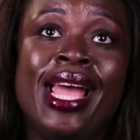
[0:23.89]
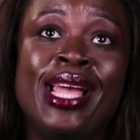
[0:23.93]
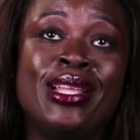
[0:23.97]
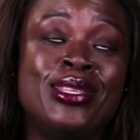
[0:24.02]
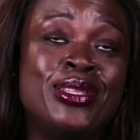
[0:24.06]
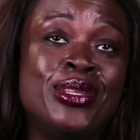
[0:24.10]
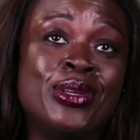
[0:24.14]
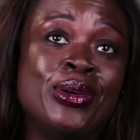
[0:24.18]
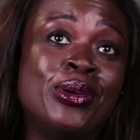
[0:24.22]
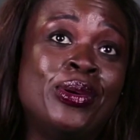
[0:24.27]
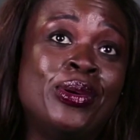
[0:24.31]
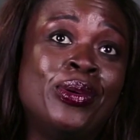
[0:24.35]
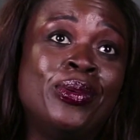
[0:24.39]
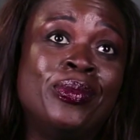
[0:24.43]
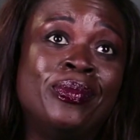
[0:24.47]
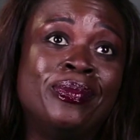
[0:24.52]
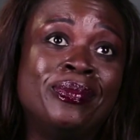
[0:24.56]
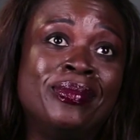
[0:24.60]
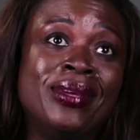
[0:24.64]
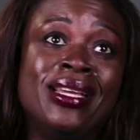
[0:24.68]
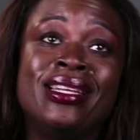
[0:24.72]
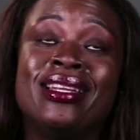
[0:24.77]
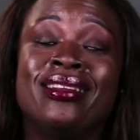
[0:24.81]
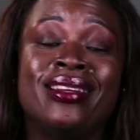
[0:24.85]
And so,
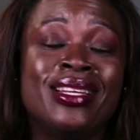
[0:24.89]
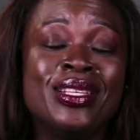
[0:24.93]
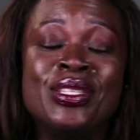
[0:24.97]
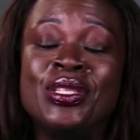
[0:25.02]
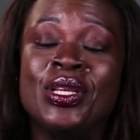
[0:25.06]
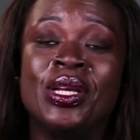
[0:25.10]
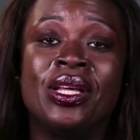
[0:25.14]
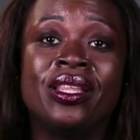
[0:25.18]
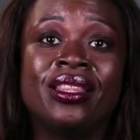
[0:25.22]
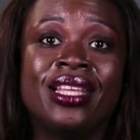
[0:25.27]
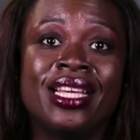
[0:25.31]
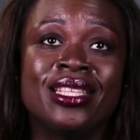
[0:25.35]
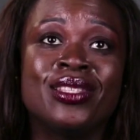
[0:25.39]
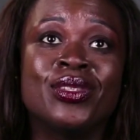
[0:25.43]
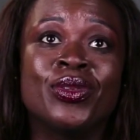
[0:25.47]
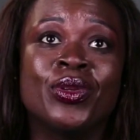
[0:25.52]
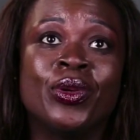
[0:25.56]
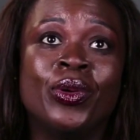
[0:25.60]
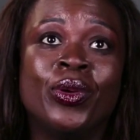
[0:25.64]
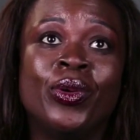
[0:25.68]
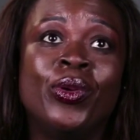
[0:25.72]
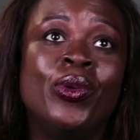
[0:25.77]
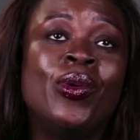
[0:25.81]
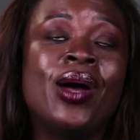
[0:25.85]
in a nutshell, that's
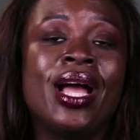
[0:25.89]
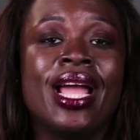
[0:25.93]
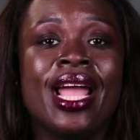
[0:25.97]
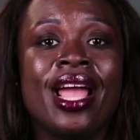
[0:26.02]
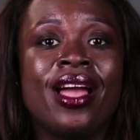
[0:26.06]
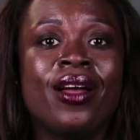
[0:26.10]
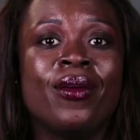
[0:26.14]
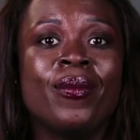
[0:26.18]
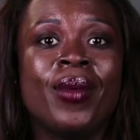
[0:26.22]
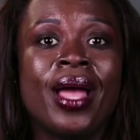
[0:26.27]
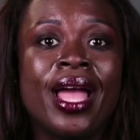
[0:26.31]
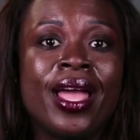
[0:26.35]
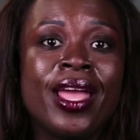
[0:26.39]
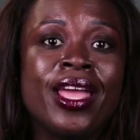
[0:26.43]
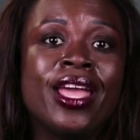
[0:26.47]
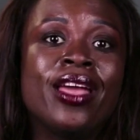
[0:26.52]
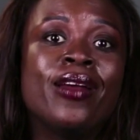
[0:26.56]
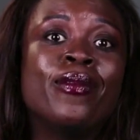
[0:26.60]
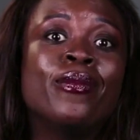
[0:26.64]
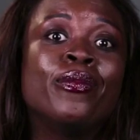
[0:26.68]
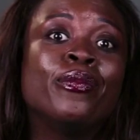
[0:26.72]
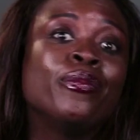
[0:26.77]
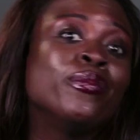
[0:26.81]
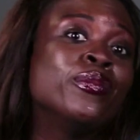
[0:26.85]
who I am. I
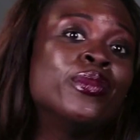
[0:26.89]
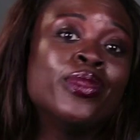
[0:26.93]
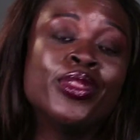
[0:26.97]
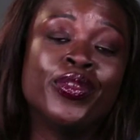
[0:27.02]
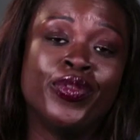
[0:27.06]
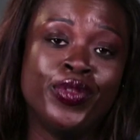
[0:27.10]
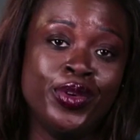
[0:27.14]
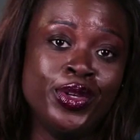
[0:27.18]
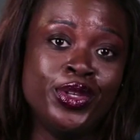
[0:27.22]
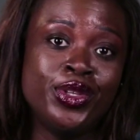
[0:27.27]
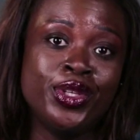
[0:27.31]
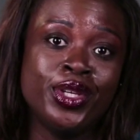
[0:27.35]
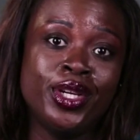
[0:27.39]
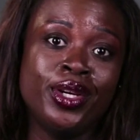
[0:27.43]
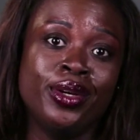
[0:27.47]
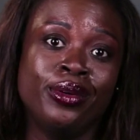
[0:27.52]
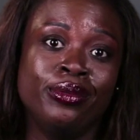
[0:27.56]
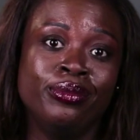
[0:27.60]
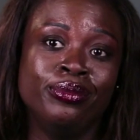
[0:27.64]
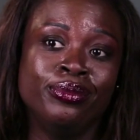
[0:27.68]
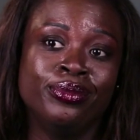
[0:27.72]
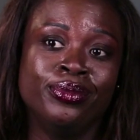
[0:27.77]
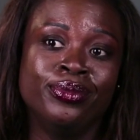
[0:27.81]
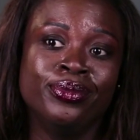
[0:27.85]
am the
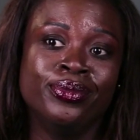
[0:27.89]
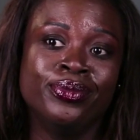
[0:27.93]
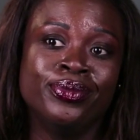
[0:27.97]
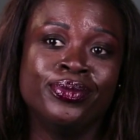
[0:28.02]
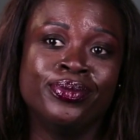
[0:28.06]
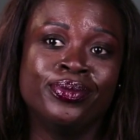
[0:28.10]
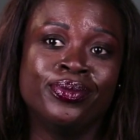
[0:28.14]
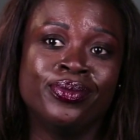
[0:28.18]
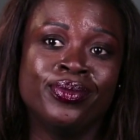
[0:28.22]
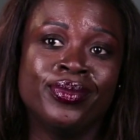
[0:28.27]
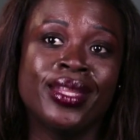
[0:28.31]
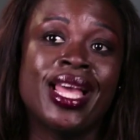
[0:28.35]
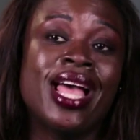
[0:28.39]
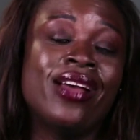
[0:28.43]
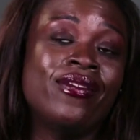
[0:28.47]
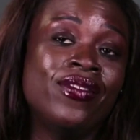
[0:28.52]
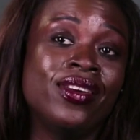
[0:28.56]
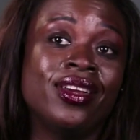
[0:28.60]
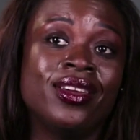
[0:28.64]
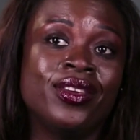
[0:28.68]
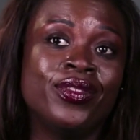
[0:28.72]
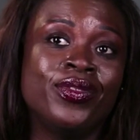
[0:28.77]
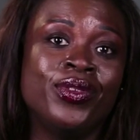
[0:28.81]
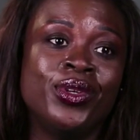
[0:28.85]
future, the
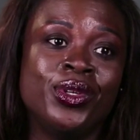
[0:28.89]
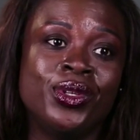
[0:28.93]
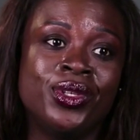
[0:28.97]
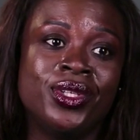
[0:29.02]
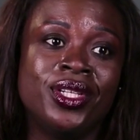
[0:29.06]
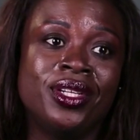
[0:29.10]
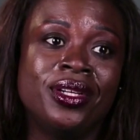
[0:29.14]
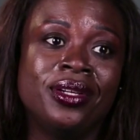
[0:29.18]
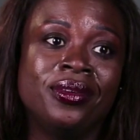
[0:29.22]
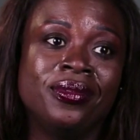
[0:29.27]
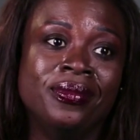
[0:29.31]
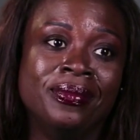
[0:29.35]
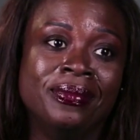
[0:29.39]
African future.